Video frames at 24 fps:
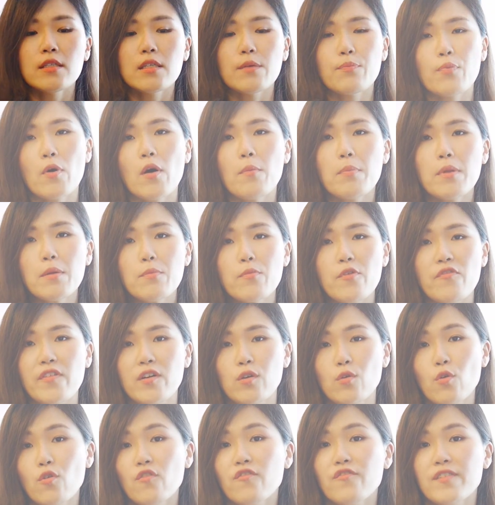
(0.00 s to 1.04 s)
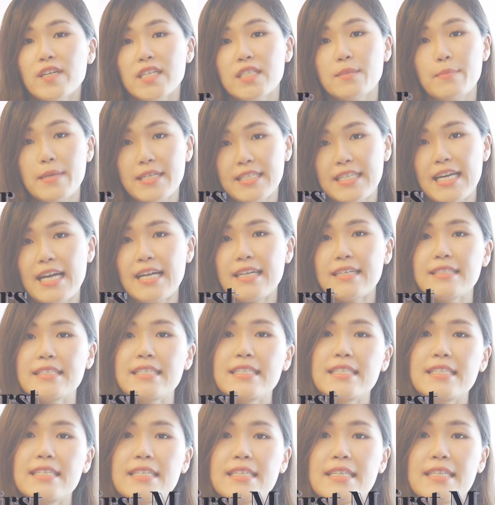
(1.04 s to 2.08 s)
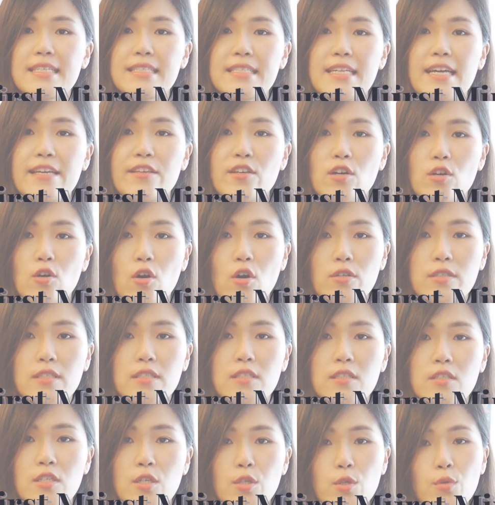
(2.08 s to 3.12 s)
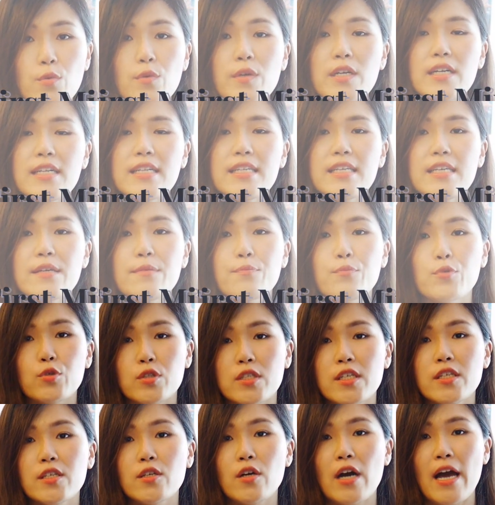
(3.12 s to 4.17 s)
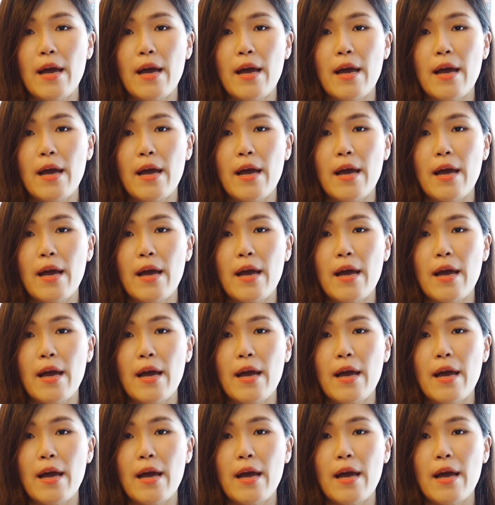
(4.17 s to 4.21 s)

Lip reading: The problem with a goal-first mentality is that you're continually putting your